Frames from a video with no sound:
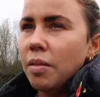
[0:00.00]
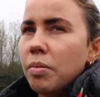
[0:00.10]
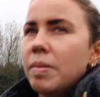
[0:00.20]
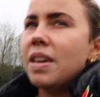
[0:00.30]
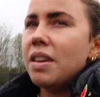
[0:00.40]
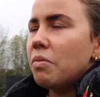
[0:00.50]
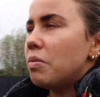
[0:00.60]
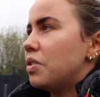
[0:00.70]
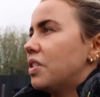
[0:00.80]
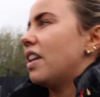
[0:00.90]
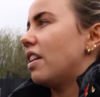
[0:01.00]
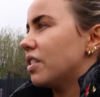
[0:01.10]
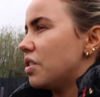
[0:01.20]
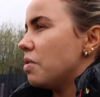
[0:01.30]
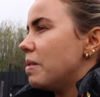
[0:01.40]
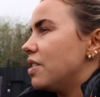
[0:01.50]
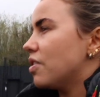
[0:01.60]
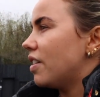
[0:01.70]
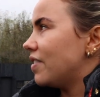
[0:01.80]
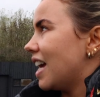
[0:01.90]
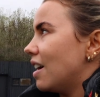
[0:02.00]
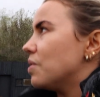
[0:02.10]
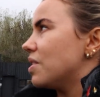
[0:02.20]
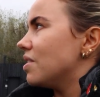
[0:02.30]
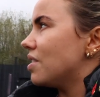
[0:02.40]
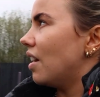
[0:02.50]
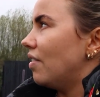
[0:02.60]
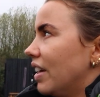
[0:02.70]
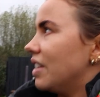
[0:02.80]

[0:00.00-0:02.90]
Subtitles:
probably, what would you say, like 2 minute drive to houses and stuff.